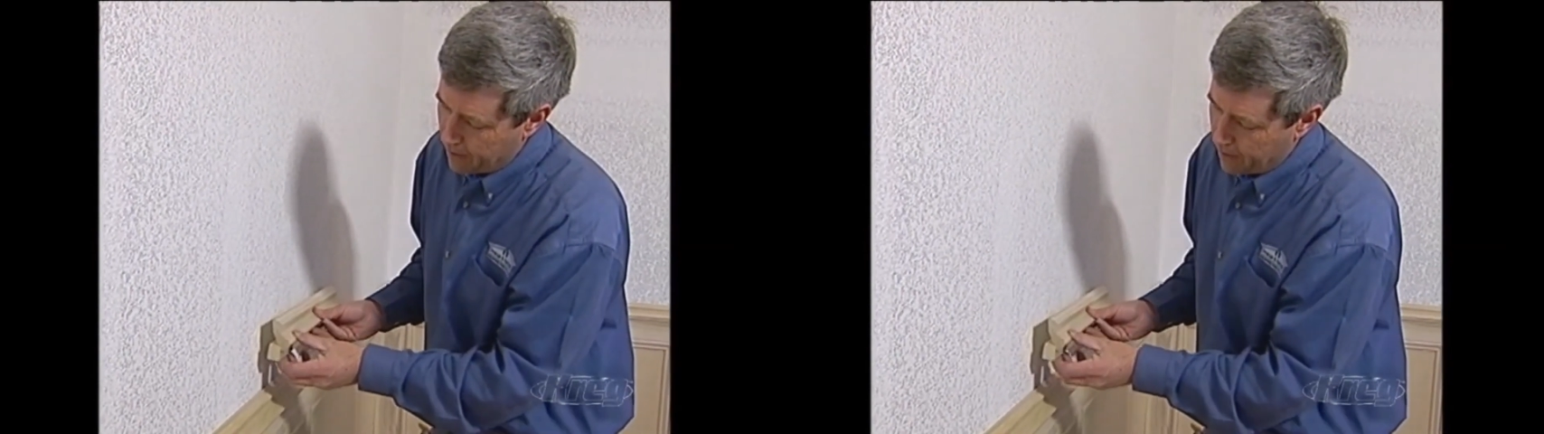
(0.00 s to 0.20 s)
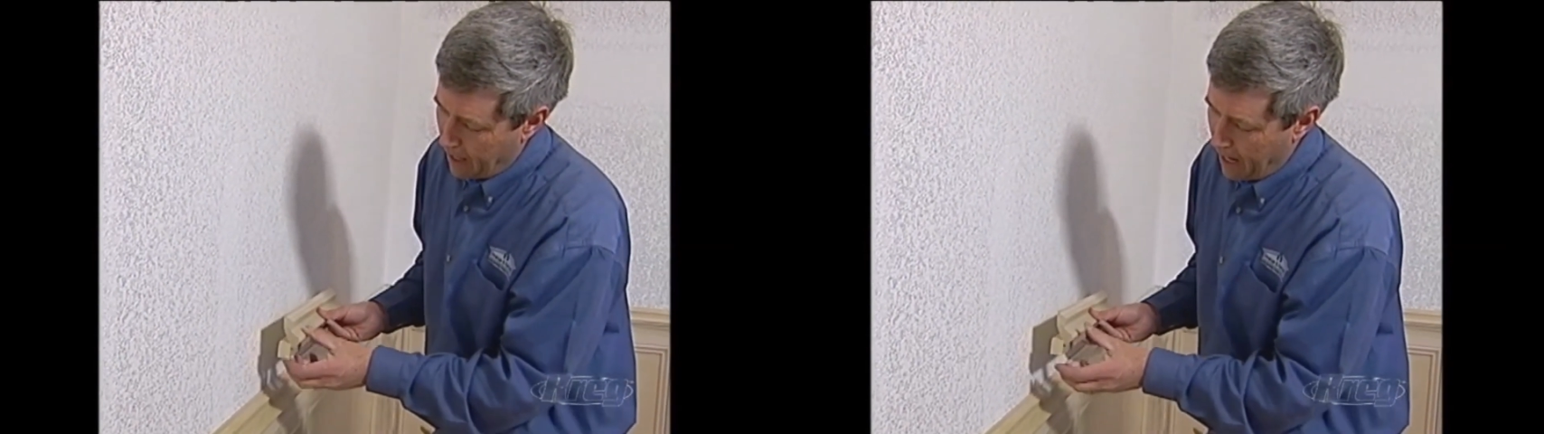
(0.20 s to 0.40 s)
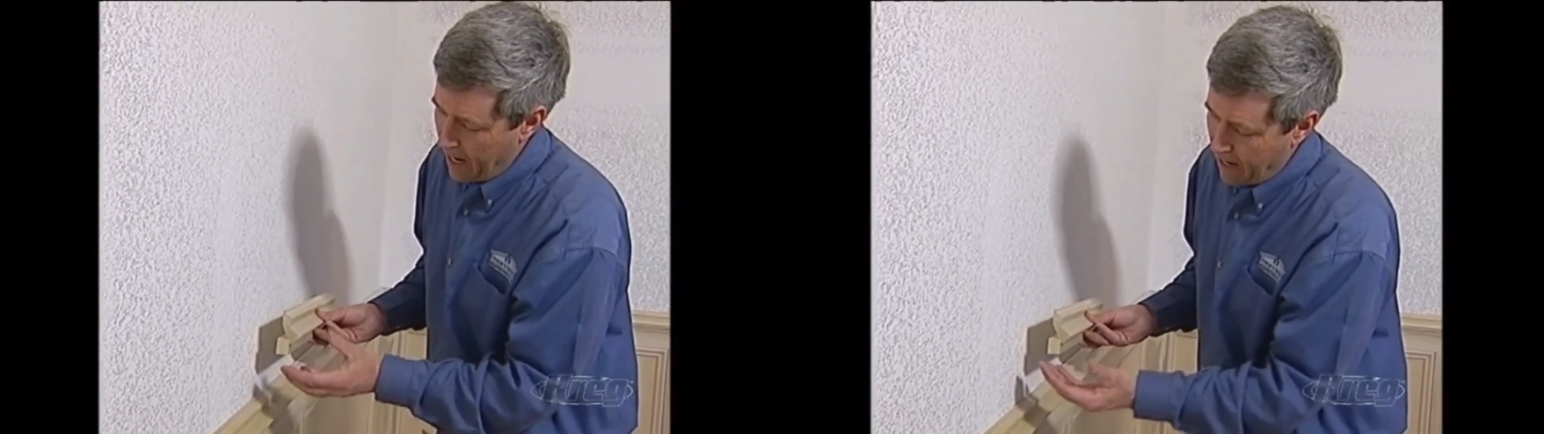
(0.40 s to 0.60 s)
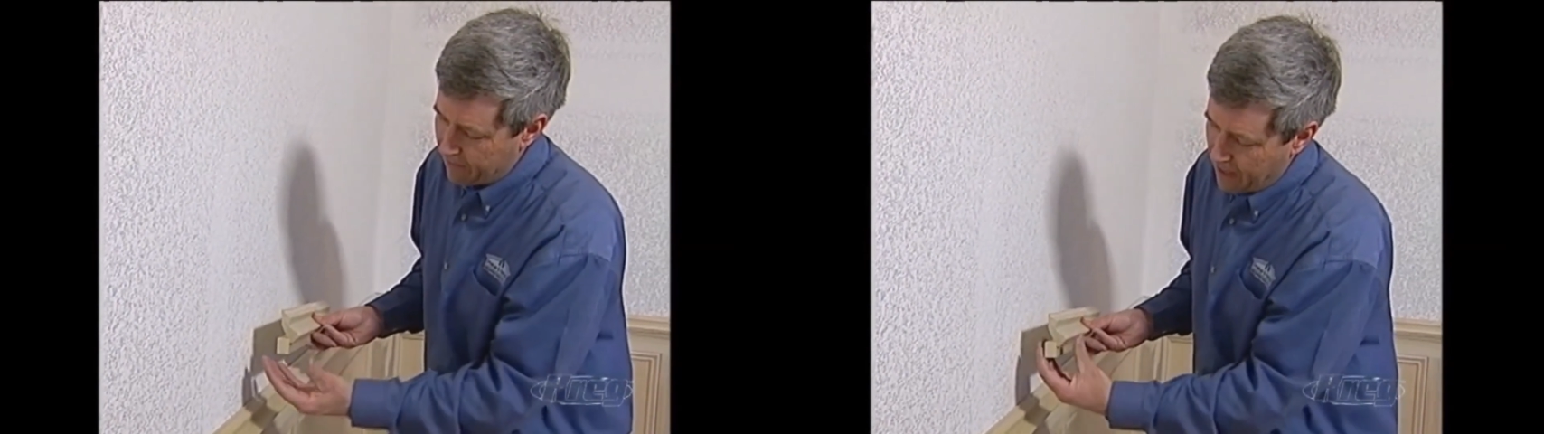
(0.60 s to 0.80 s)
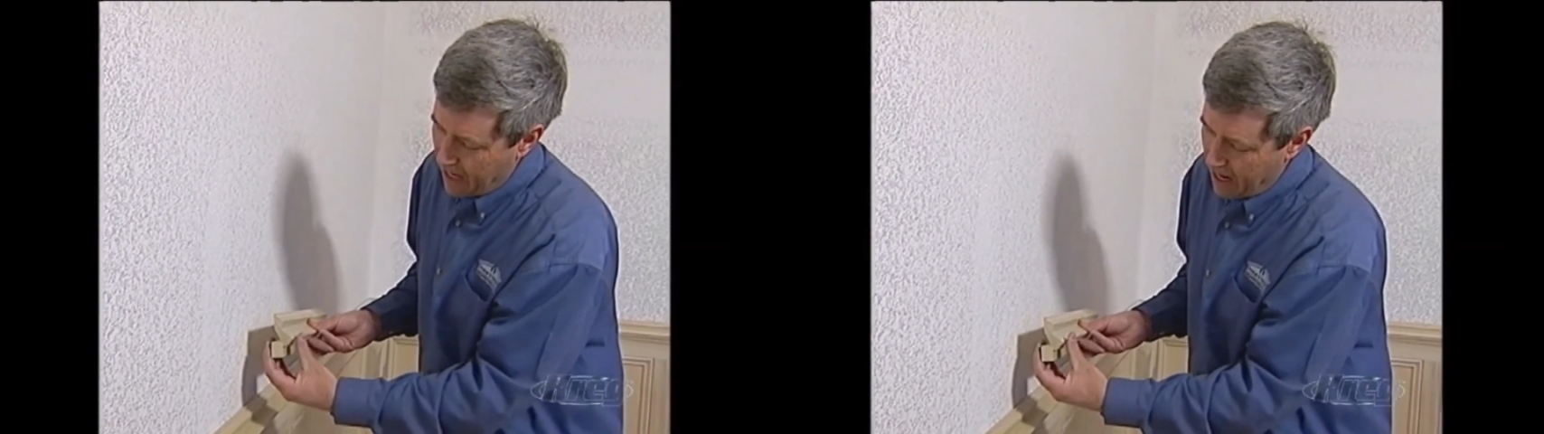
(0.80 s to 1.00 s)
I
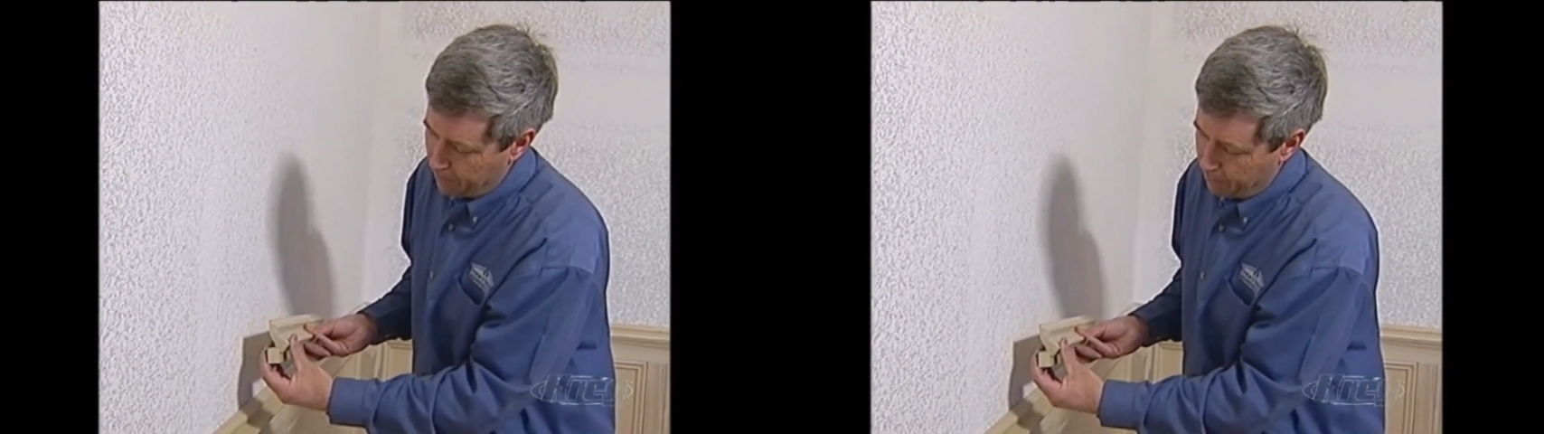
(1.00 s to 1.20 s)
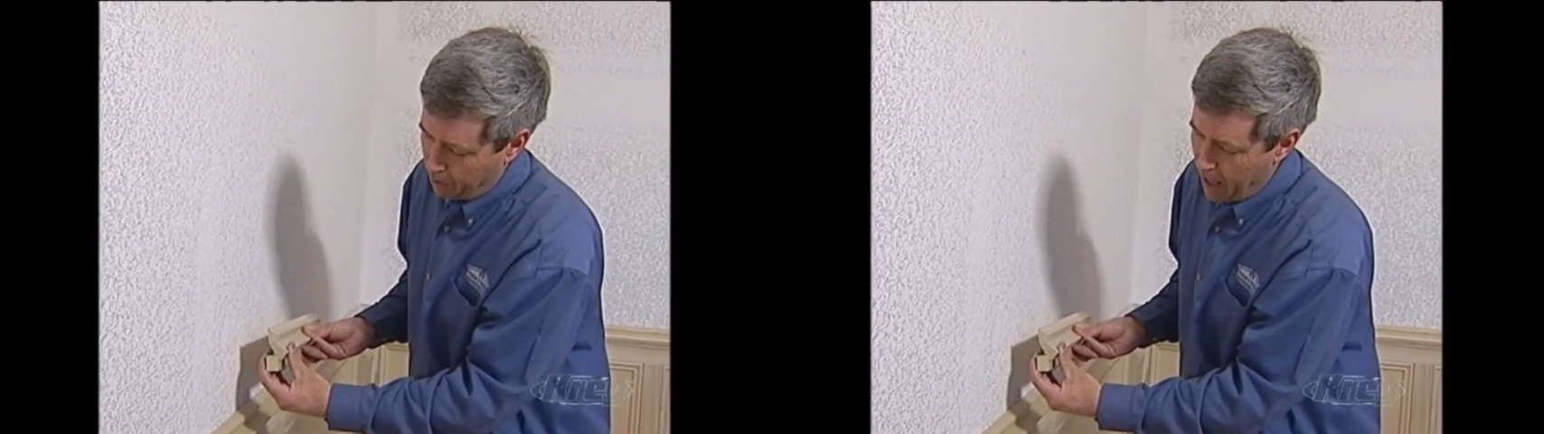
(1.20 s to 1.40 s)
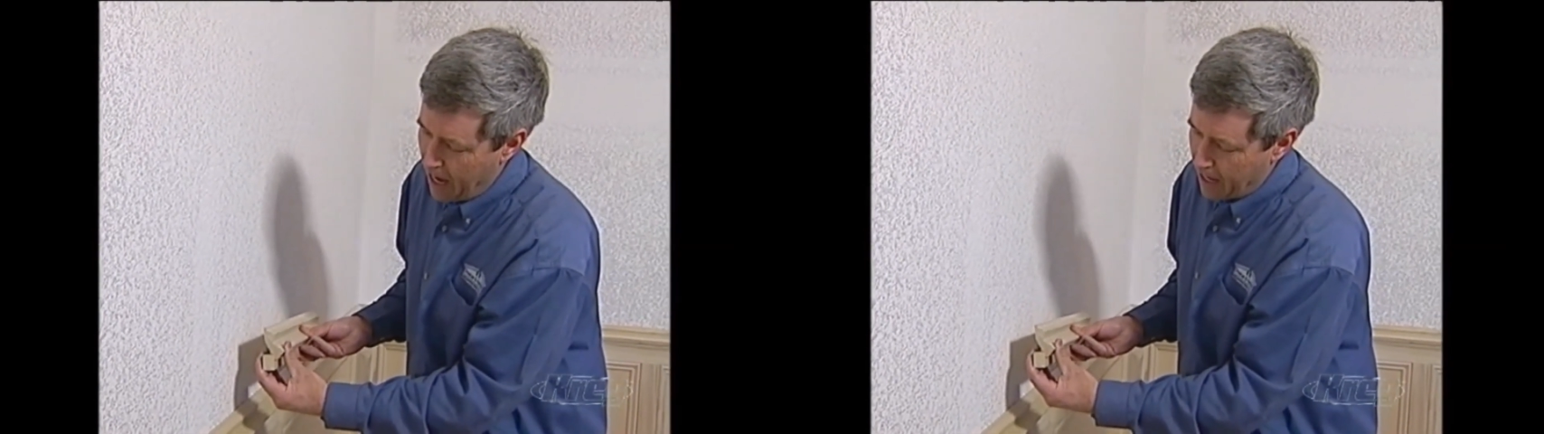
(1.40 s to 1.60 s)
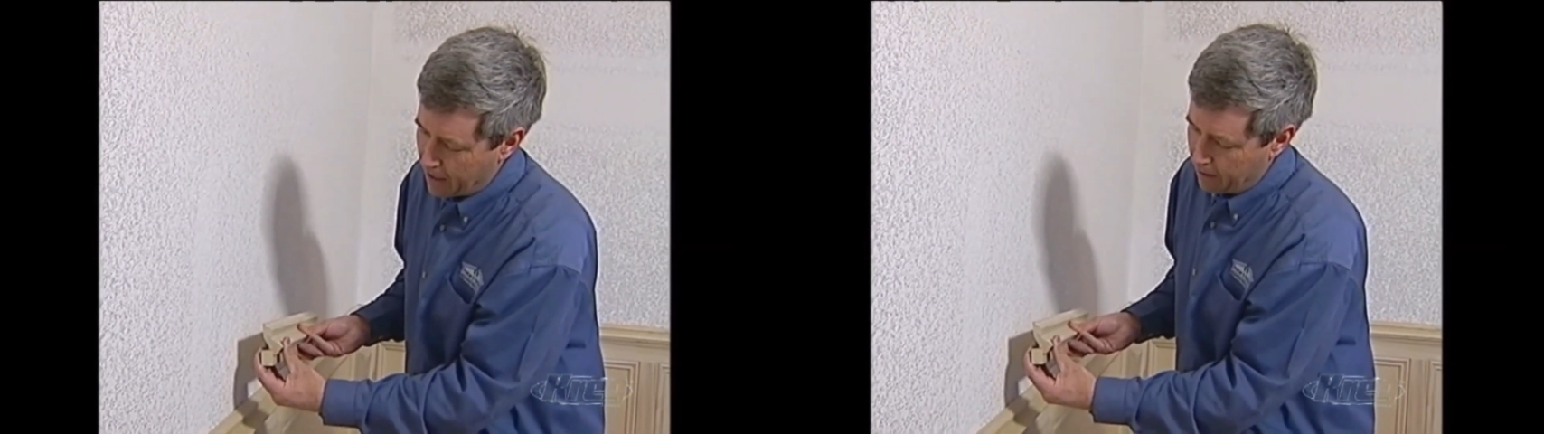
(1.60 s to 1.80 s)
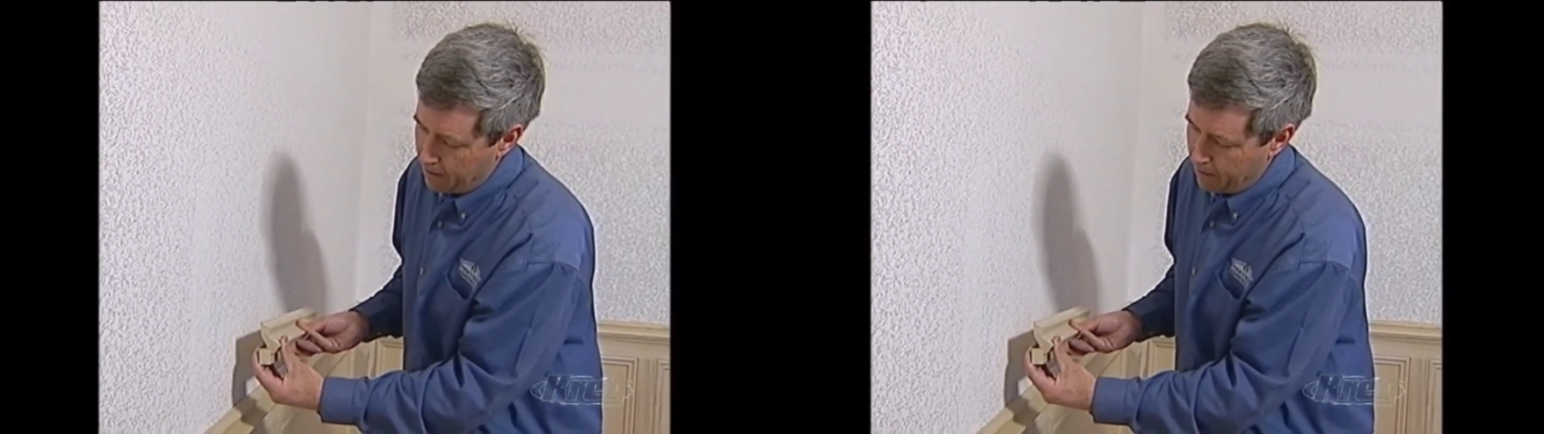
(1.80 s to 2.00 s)
have to have a block